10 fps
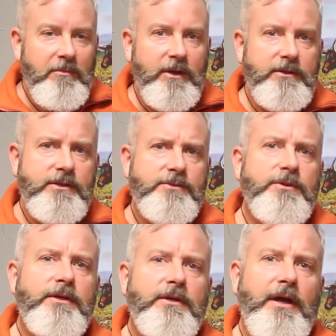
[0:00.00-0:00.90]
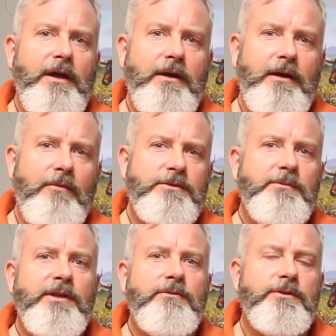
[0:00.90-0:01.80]
But this week, I was
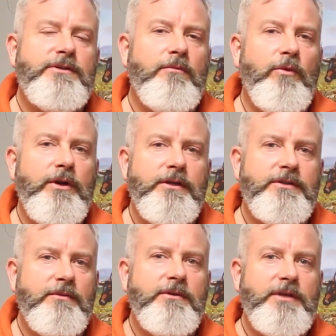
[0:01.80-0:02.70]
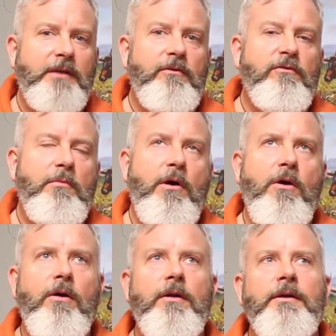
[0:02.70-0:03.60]
meeting with someone, and something came over my
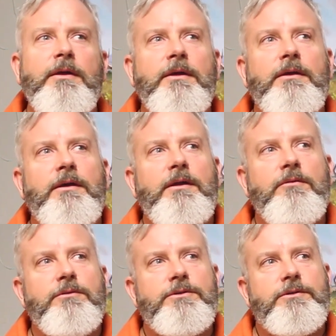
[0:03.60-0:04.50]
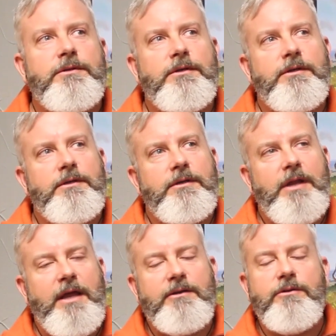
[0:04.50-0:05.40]
heart, and
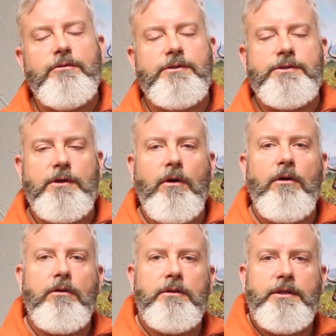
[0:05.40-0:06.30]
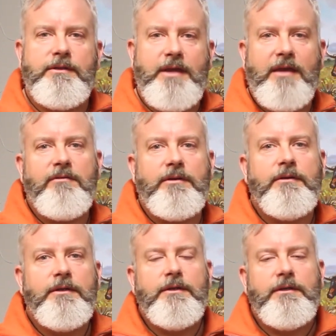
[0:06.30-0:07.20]
it had to do with Saul and
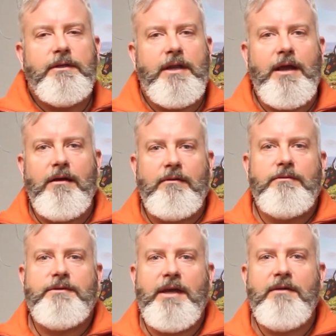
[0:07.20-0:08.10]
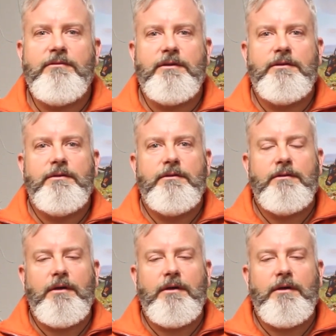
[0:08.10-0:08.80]
David, and how David,